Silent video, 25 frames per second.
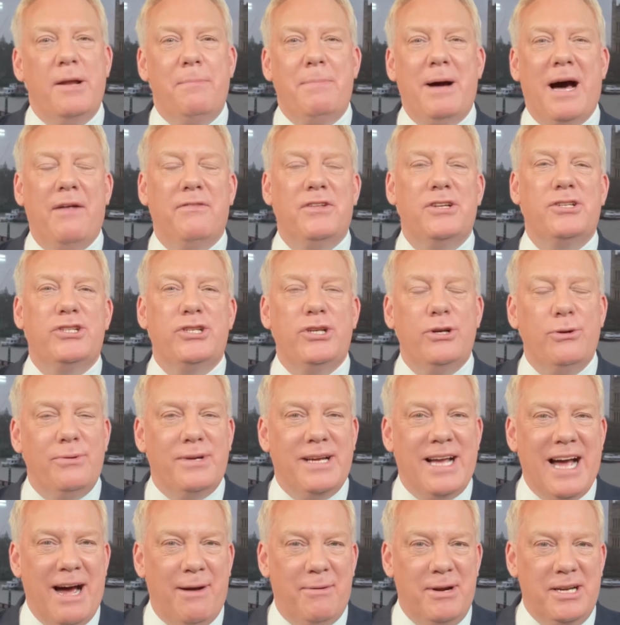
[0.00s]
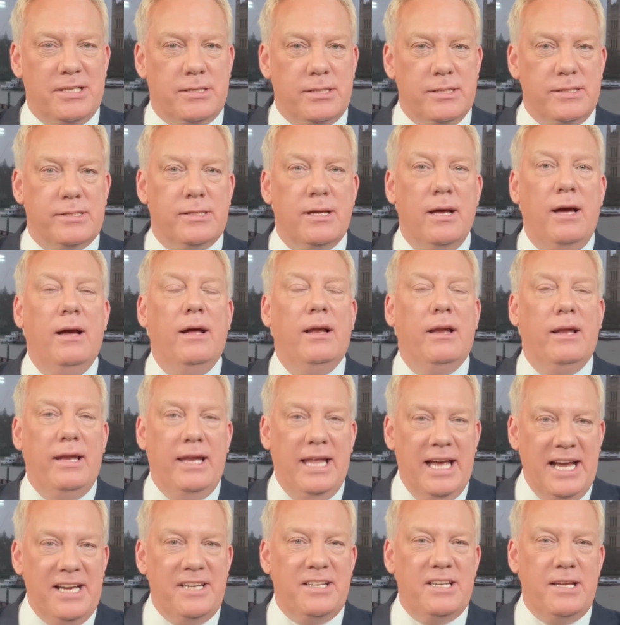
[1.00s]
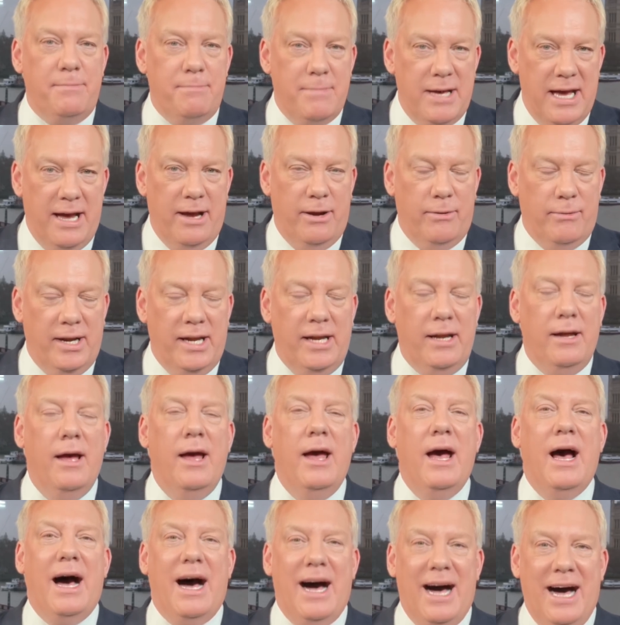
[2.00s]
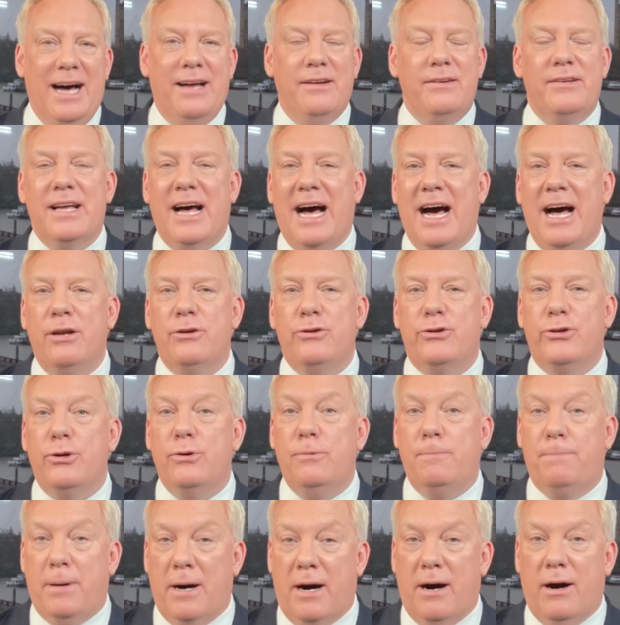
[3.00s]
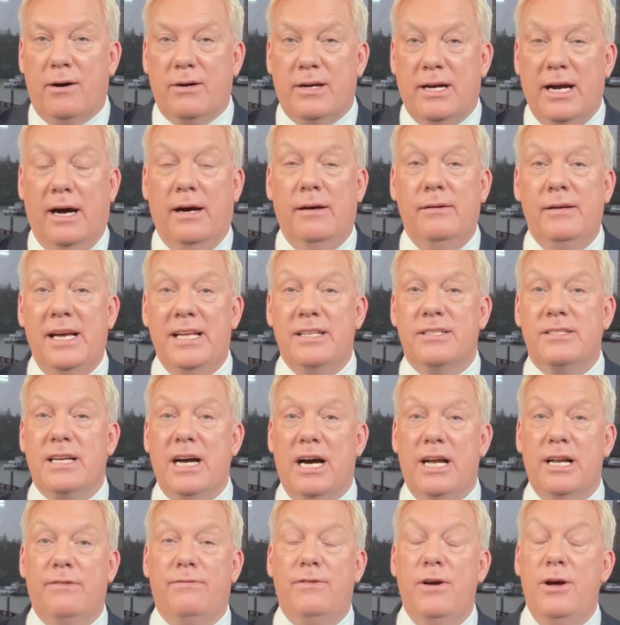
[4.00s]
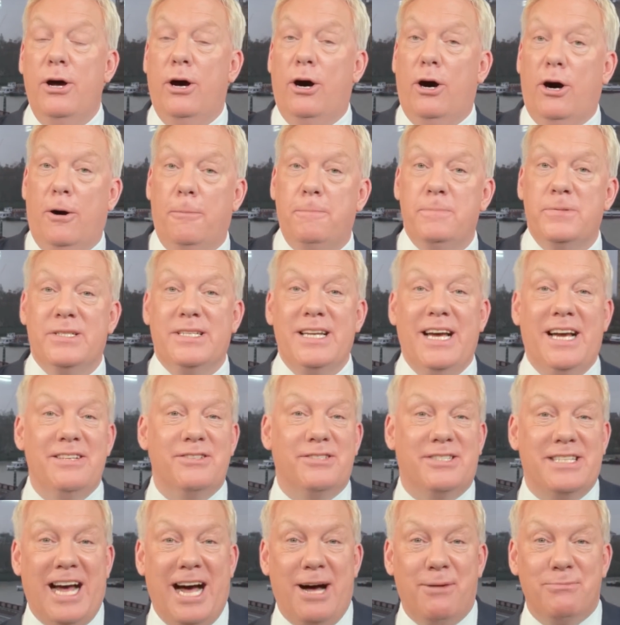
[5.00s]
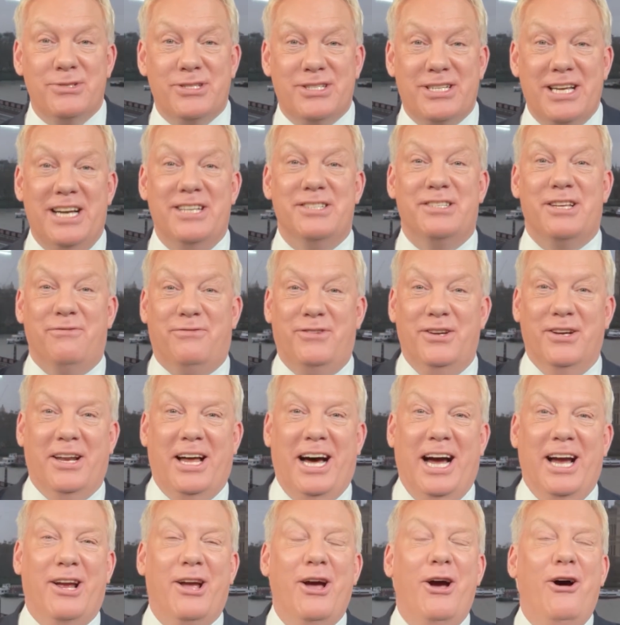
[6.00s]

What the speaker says: about the two characters, Lady Mary and Andrew Parker. It's kind of upstairs, downstairs, if you like,